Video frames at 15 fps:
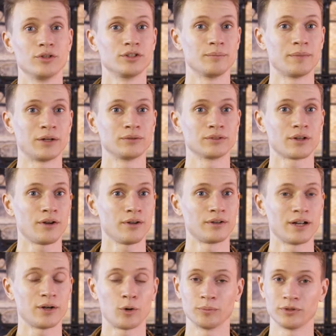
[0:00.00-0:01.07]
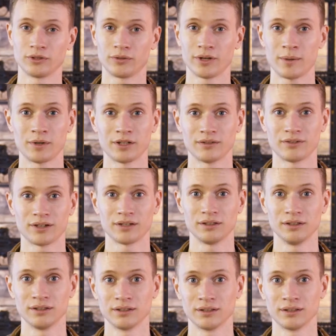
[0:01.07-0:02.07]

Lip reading: you to mount other optical aiming devices.